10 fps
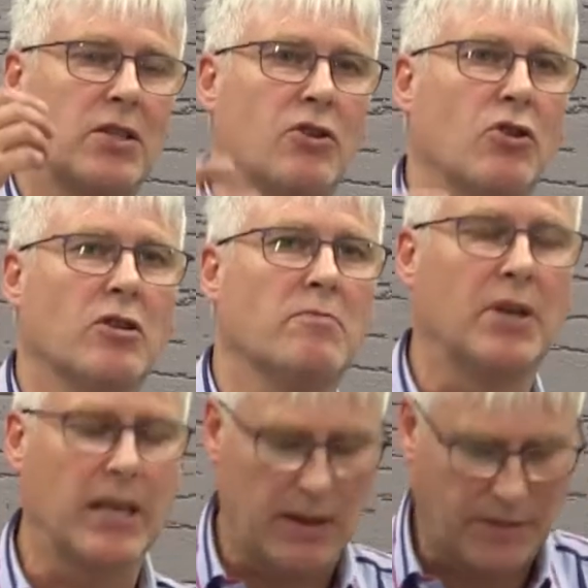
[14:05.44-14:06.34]
and
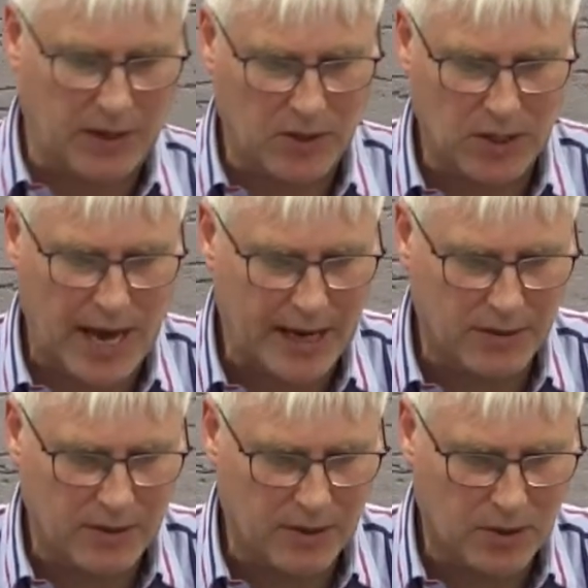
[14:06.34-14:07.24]
unbelieving
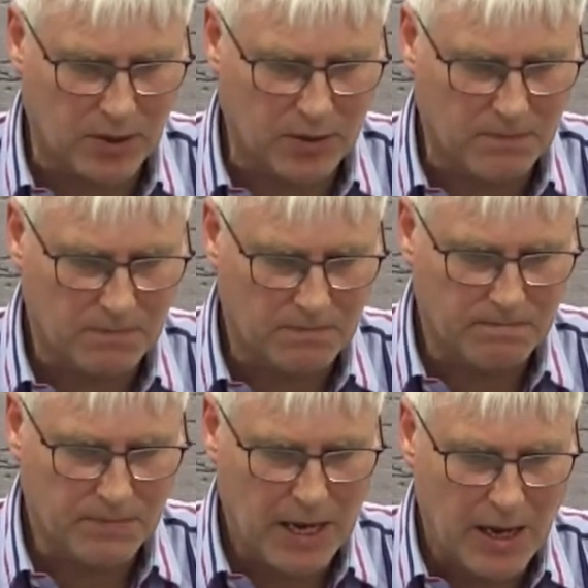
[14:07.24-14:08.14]
scientists.
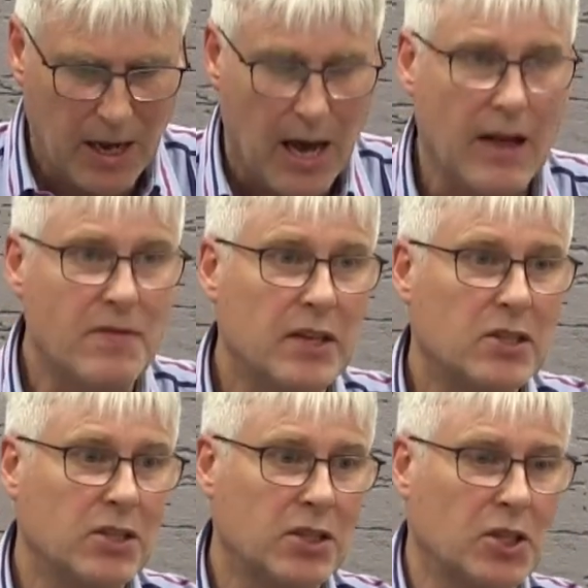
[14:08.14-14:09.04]
And this
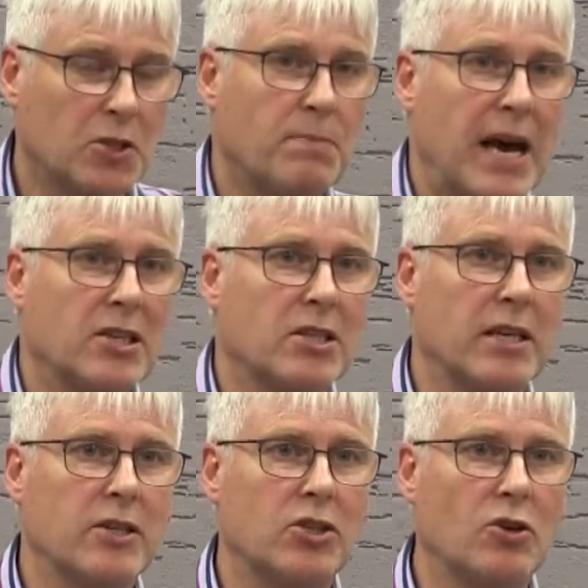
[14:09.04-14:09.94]
is
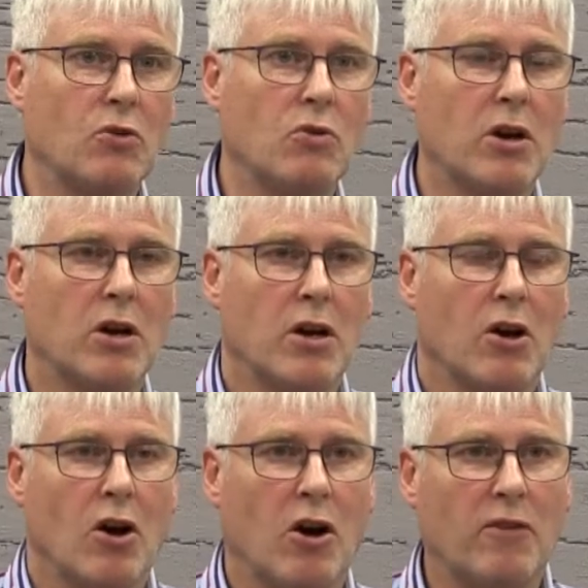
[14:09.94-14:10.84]
especially so
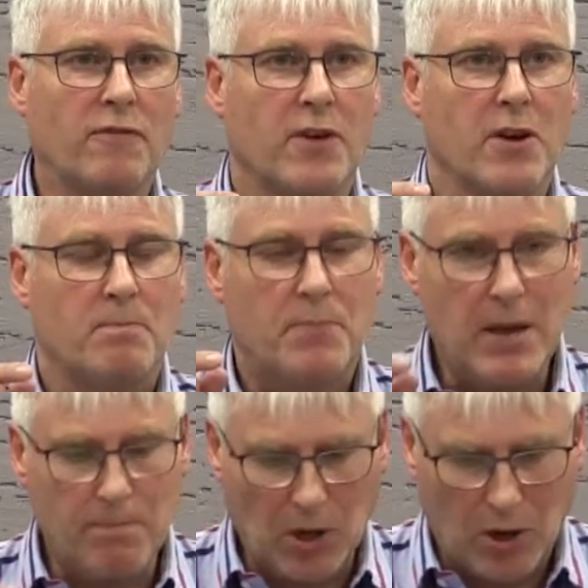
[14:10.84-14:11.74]
of
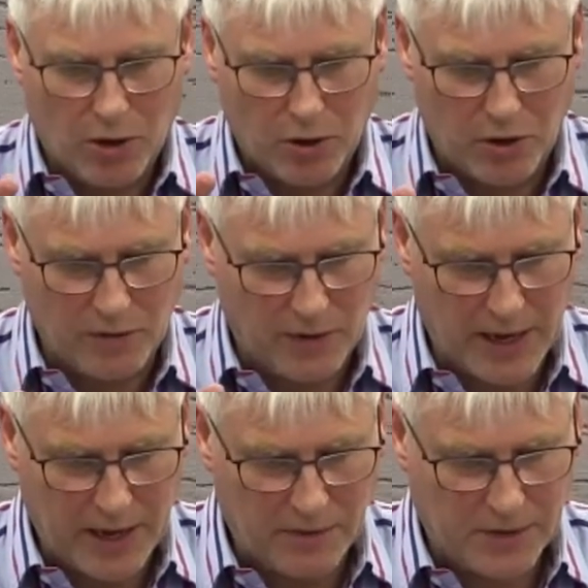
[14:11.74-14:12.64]
people who have
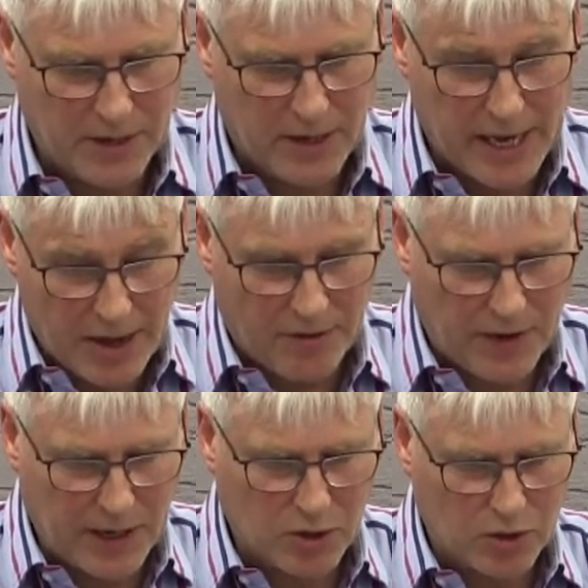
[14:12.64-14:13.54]
lived,
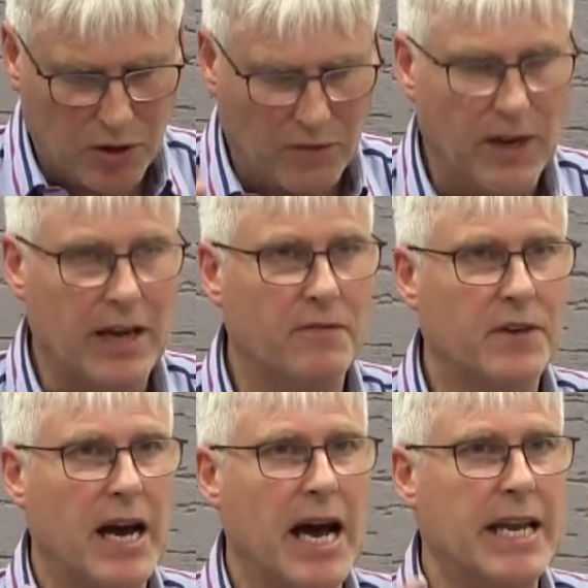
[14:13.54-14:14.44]
atheists who have lived
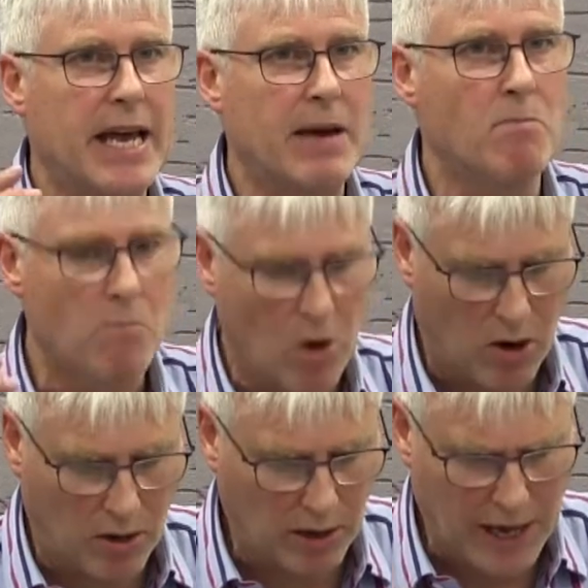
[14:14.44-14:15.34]

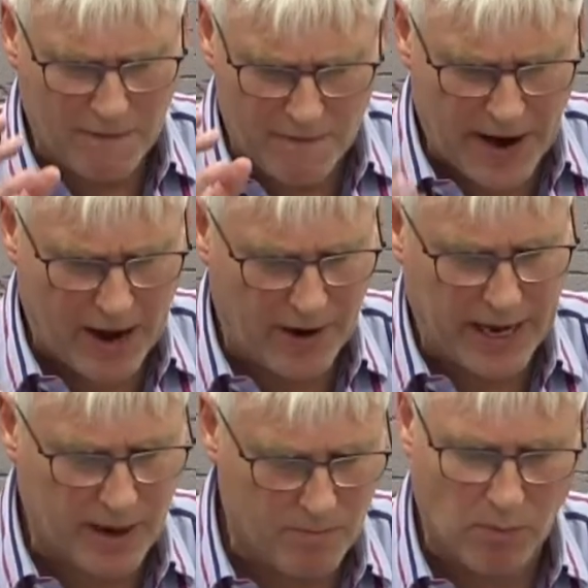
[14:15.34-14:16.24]
a very
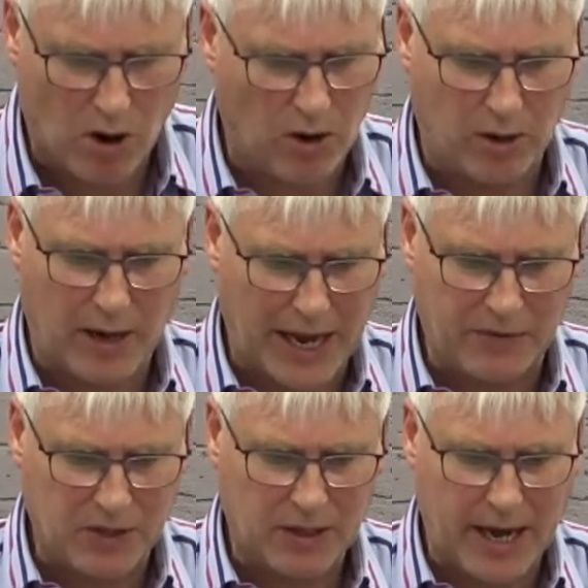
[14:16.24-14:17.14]
immoral
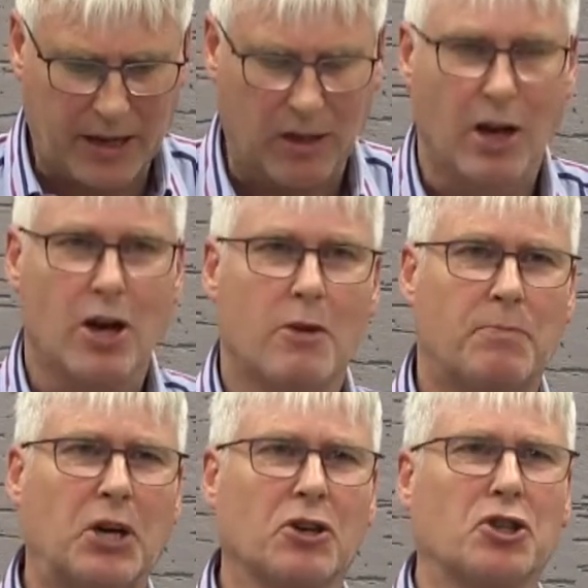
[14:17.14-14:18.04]
lifestyle,
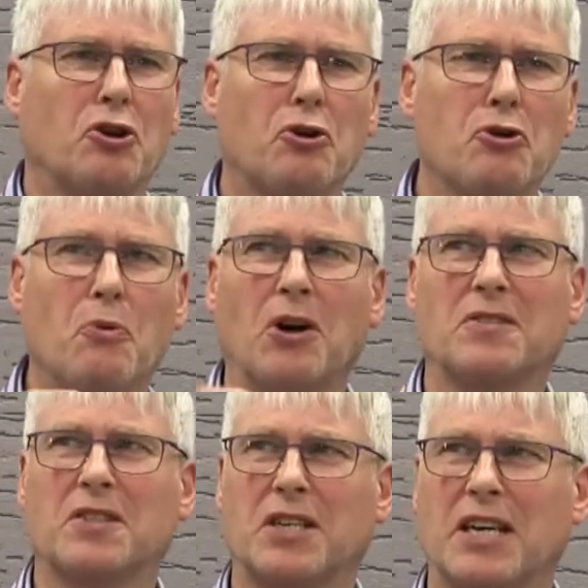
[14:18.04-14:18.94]
because who
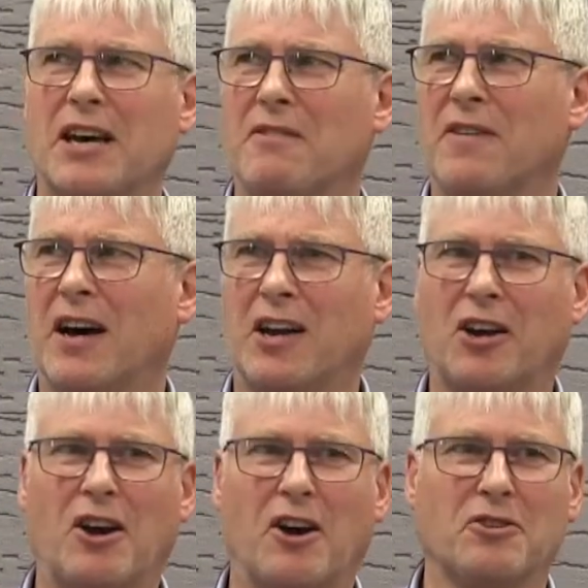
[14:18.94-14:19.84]
wants to give an
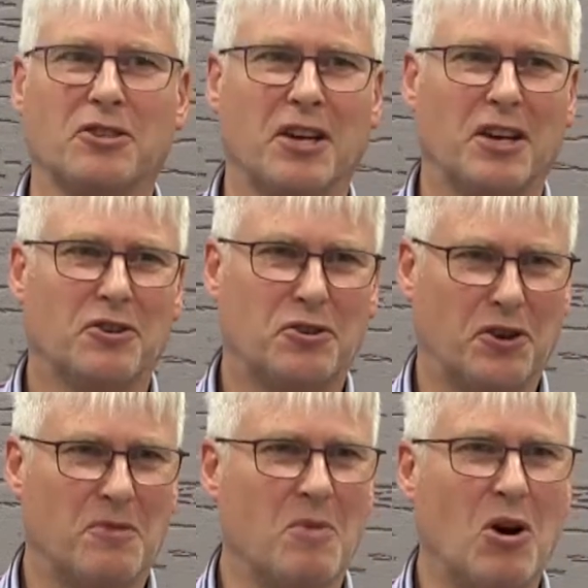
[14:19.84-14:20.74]
account to
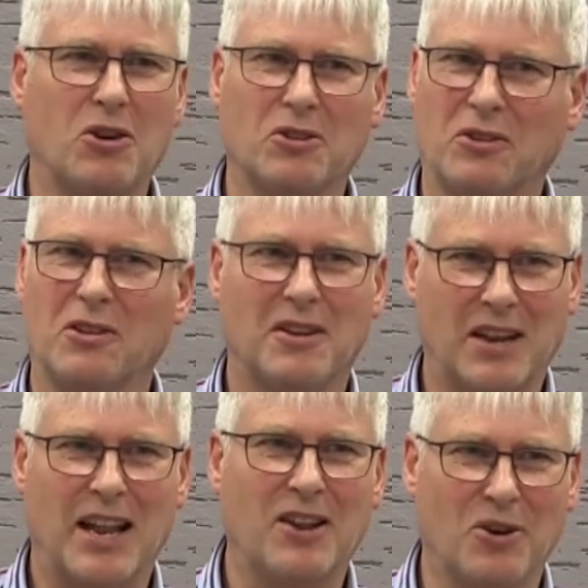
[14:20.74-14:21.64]
a
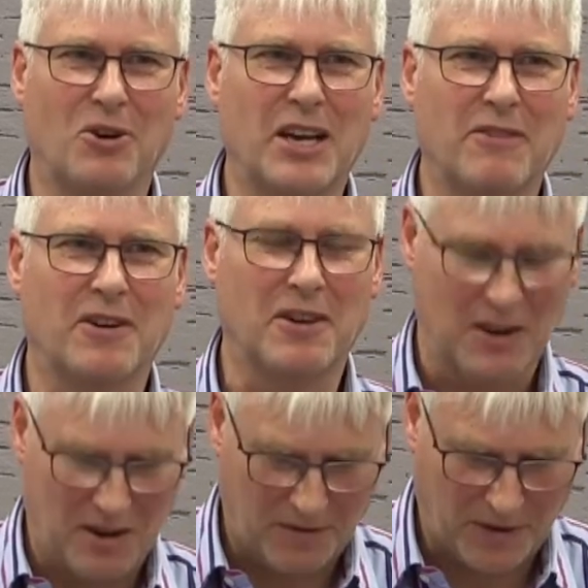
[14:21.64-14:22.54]
moral lawgiver
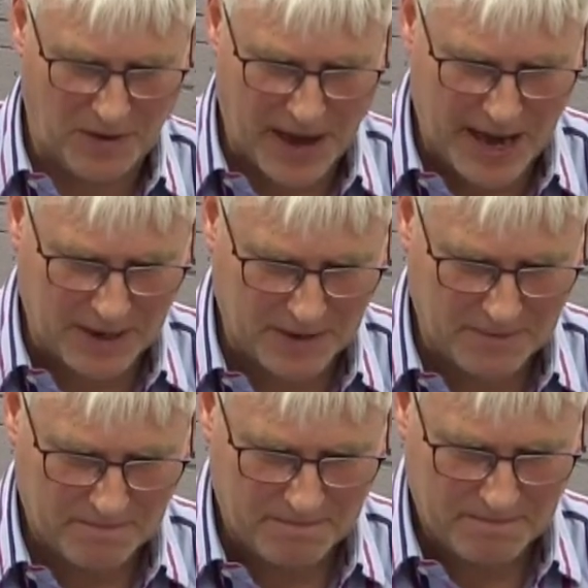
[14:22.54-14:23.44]
for that?